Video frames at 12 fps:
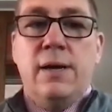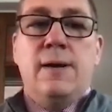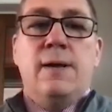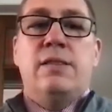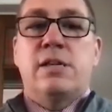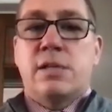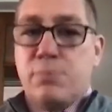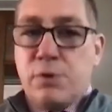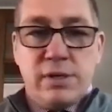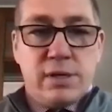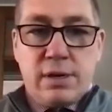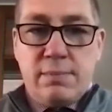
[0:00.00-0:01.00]
The
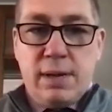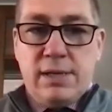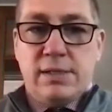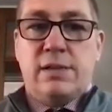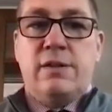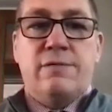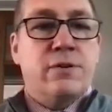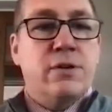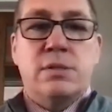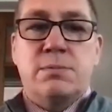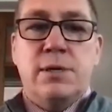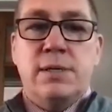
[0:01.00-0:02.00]
sprints are amazing. The
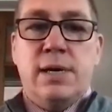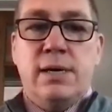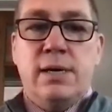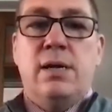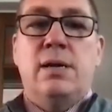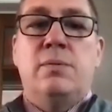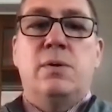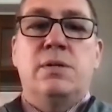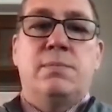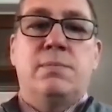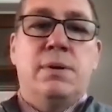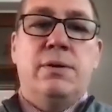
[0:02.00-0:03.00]
first sprint I did
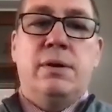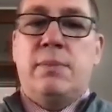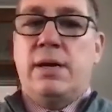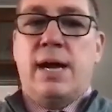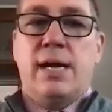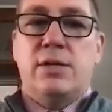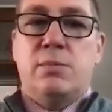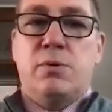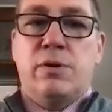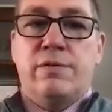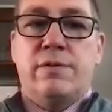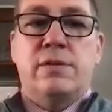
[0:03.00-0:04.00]
was building my
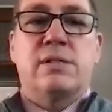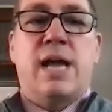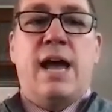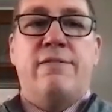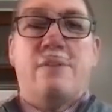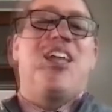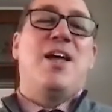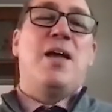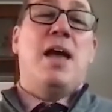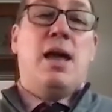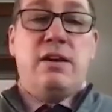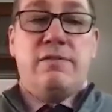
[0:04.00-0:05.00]
dashboard for staff
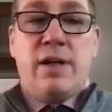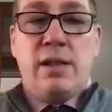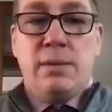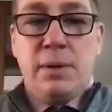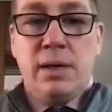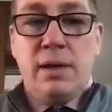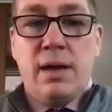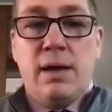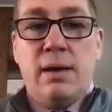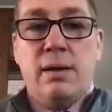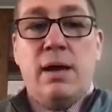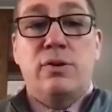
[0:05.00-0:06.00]
and developing
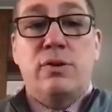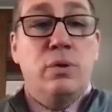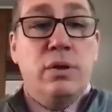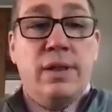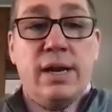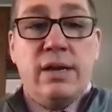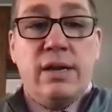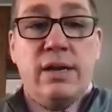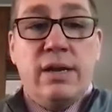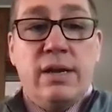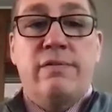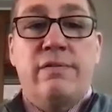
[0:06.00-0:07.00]
uh, a tool that I could
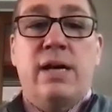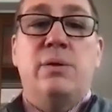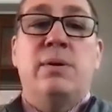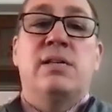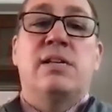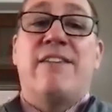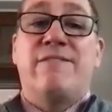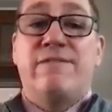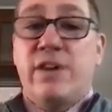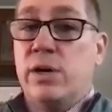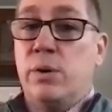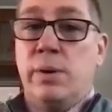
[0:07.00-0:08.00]
evaluate staff
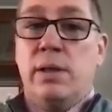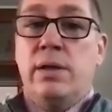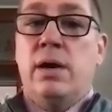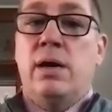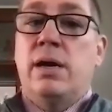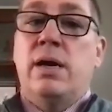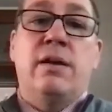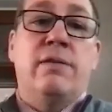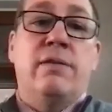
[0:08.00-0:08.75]
very quickly on and give